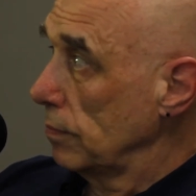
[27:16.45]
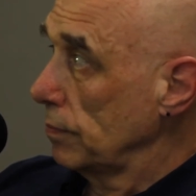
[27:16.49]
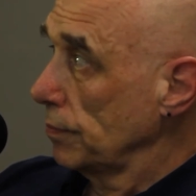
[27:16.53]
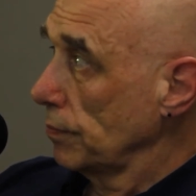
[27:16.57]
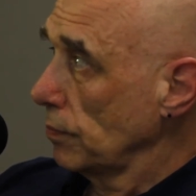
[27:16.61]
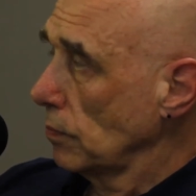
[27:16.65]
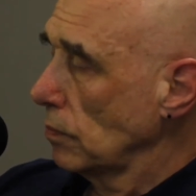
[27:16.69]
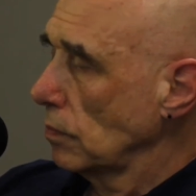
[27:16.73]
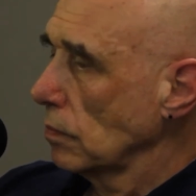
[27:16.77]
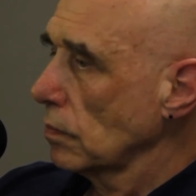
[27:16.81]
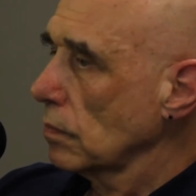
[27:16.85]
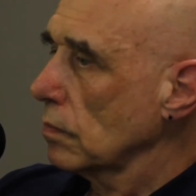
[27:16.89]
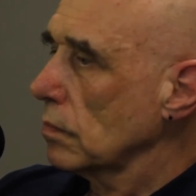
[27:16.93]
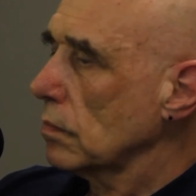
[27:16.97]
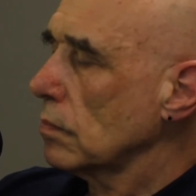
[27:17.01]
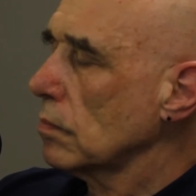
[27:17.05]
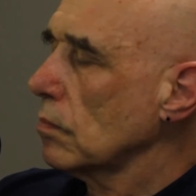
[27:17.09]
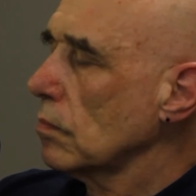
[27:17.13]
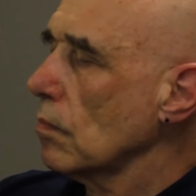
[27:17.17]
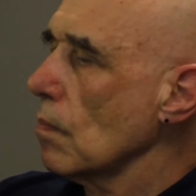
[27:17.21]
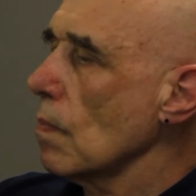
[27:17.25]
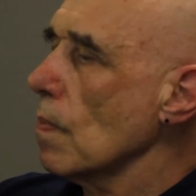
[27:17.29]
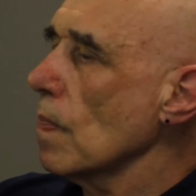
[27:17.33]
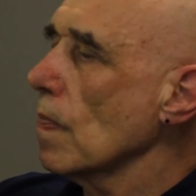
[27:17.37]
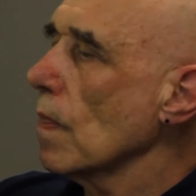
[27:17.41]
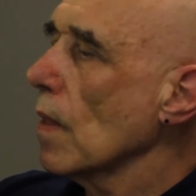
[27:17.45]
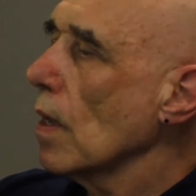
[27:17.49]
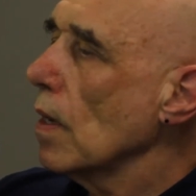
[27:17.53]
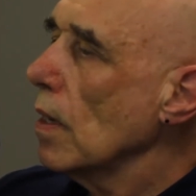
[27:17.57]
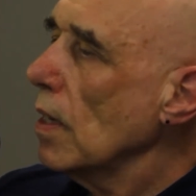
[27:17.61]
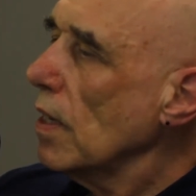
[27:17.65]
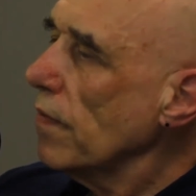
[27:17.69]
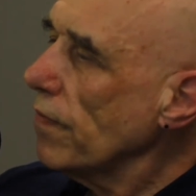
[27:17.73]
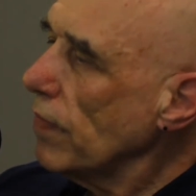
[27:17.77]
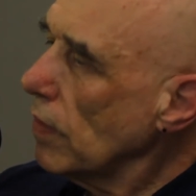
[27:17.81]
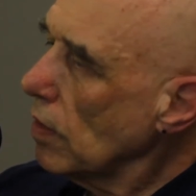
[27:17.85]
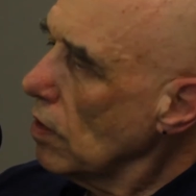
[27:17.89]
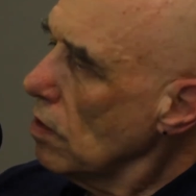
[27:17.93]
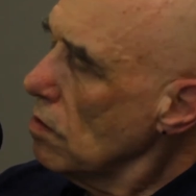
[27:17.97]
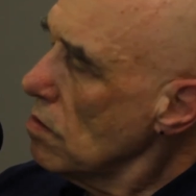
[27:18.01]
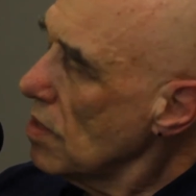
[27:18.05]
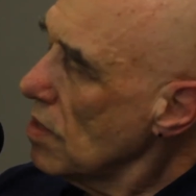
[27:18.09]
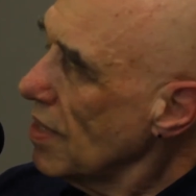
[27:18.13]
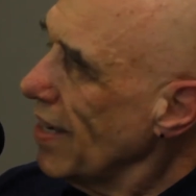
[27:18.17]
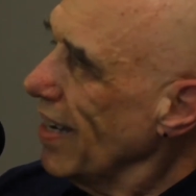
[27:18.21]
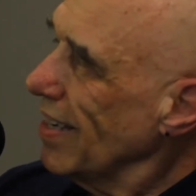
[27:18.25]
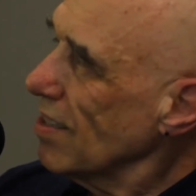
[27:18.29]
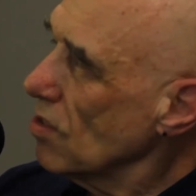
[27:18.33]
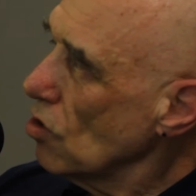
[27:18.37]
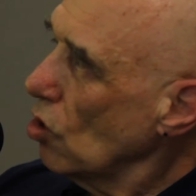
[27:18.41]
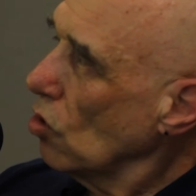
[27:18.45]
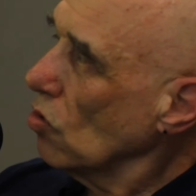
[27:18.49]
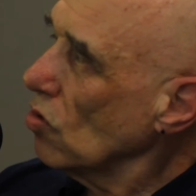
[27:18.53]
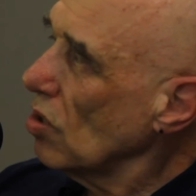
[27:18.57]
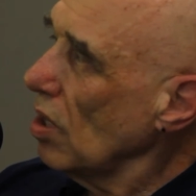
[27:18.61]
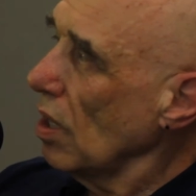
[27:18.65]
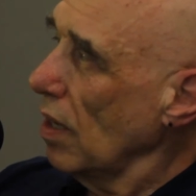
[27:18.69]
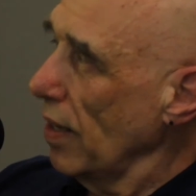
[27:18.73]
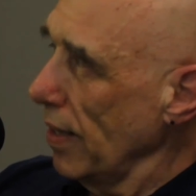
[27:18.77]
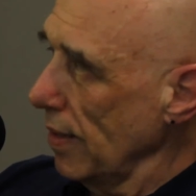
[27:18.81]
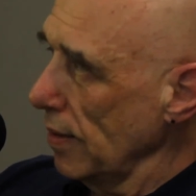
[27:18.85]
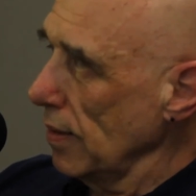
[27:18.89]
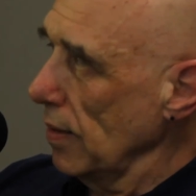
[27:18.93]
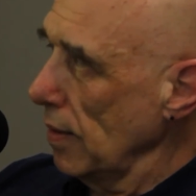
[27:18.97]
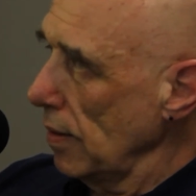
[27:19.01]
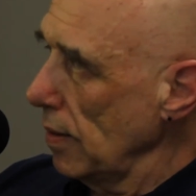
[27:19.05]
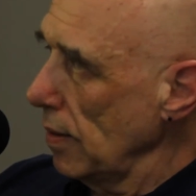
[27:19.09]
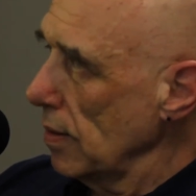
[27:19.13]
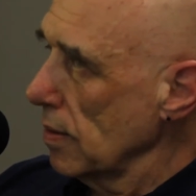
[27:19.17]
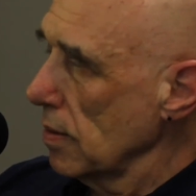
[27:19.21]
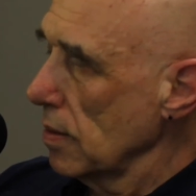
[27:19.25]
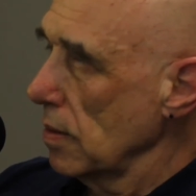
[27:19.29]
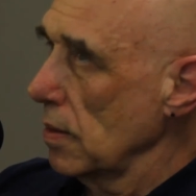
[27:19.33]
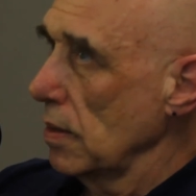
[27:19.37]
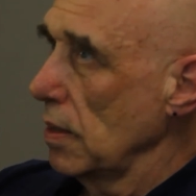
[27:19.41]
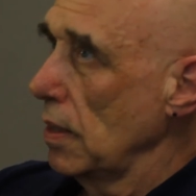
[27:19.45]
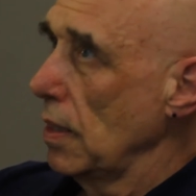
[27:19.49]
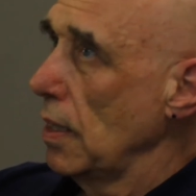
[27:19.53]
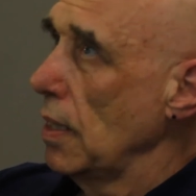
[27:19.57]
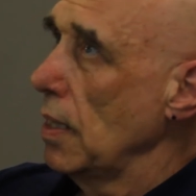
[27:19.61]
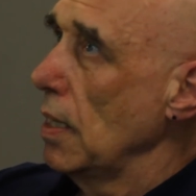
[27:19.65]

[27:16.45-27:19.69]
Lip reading: If they don't get on like this,